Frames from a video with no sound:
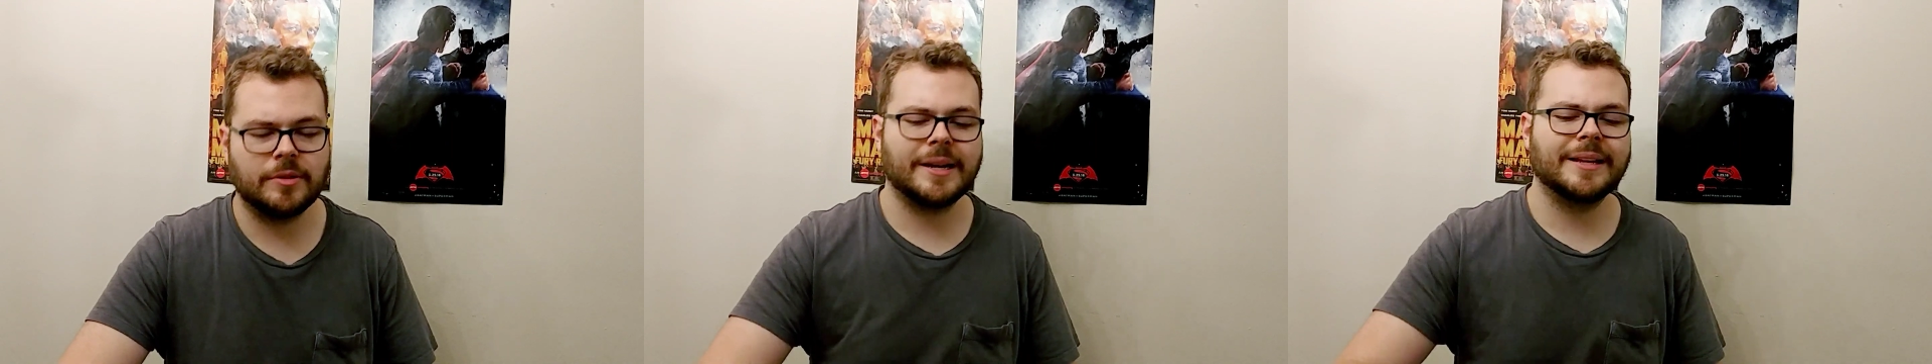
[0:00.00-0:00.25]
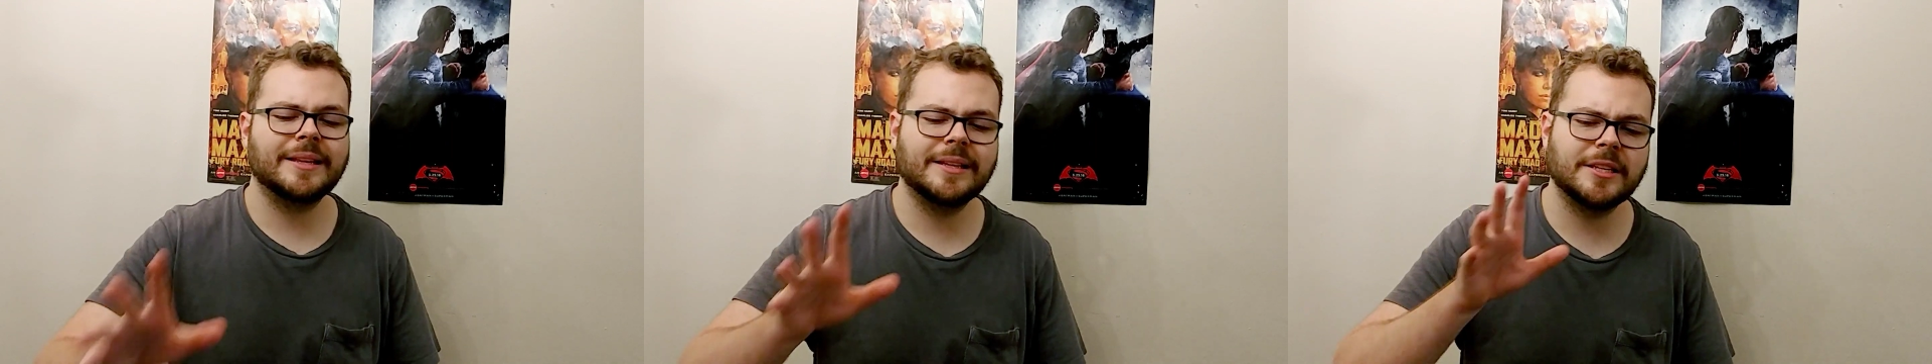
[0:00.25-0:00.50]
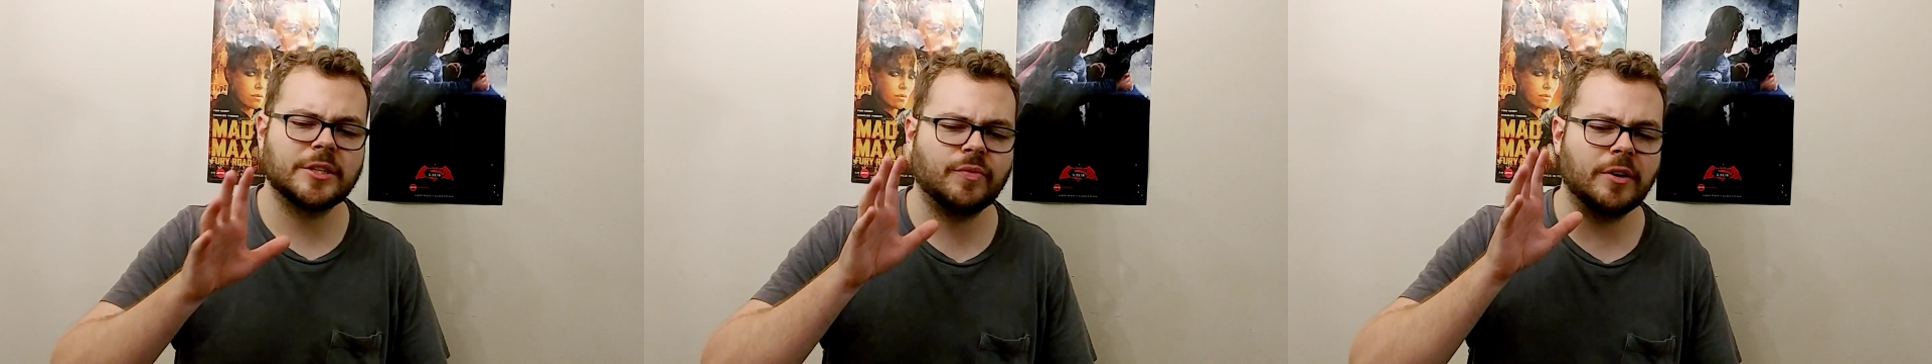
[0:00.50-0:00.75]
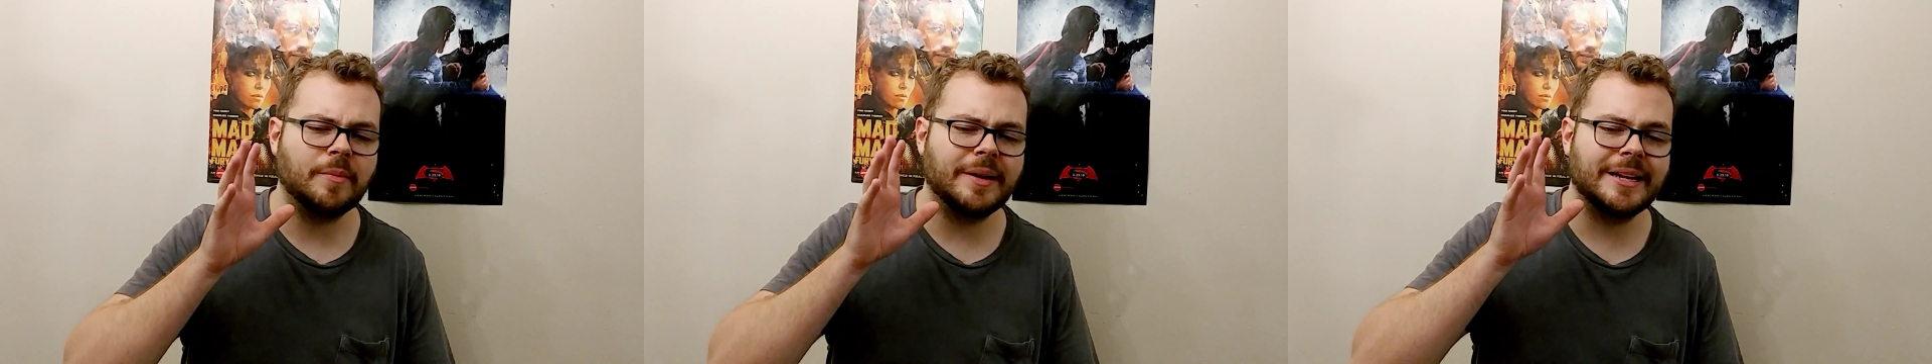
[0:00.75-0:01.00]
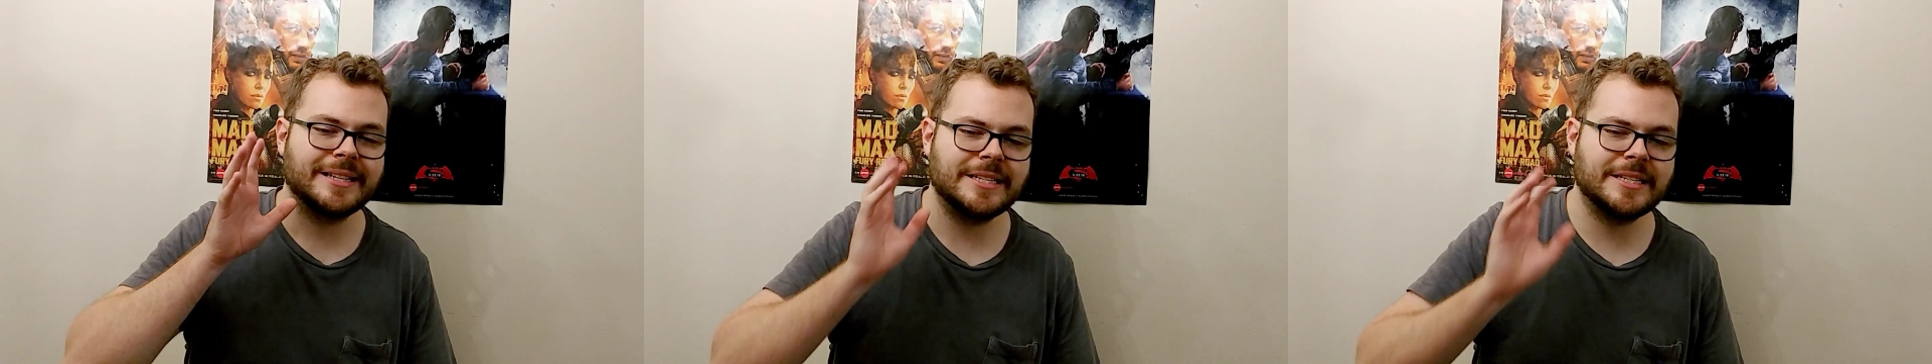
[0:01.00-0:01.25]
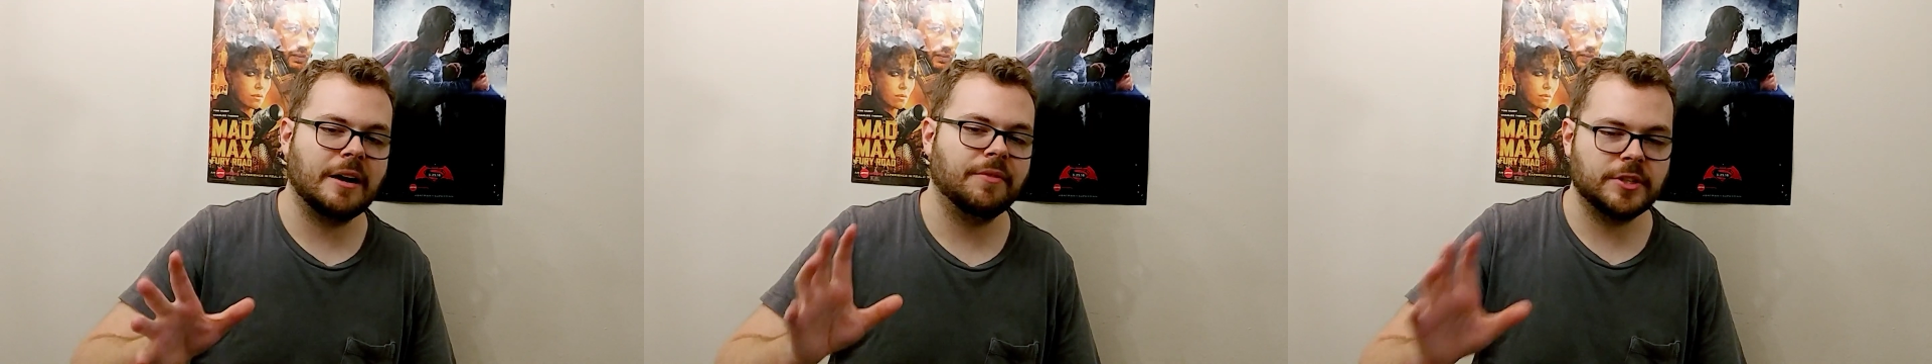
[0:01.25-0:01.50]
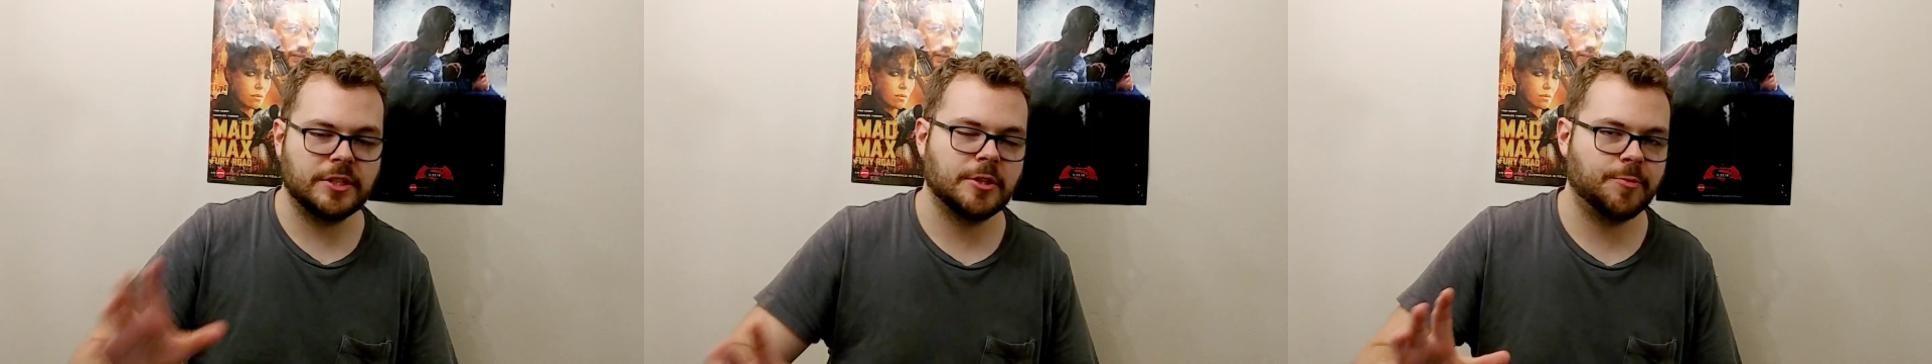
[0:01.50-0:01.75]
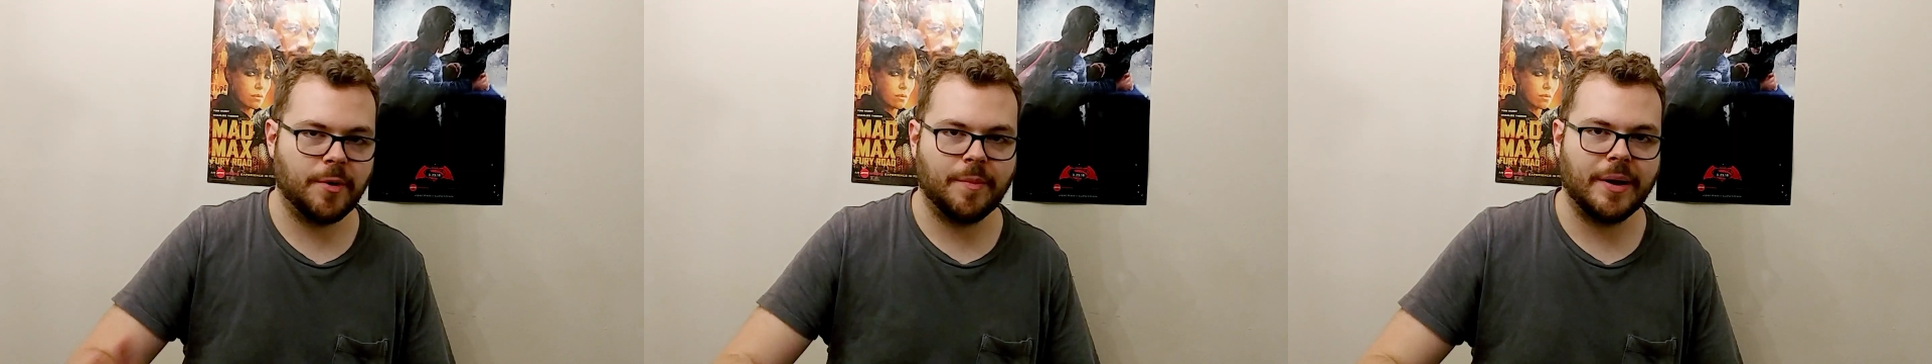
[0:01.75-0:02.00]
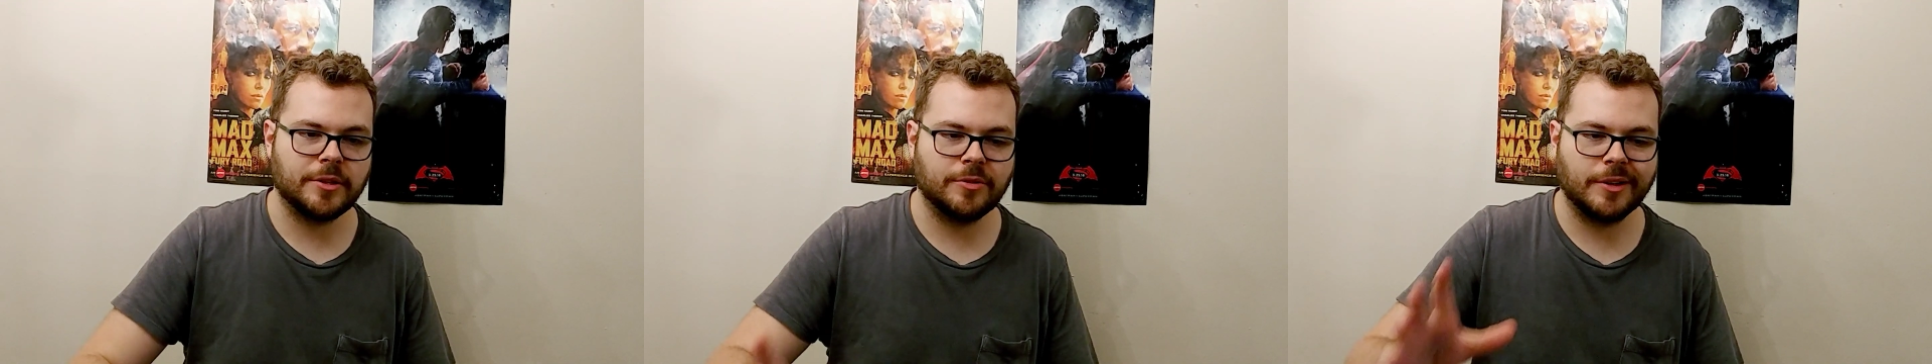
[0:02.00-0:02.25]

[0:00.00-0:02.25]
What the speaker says: Like, I think this film in itself is experimental.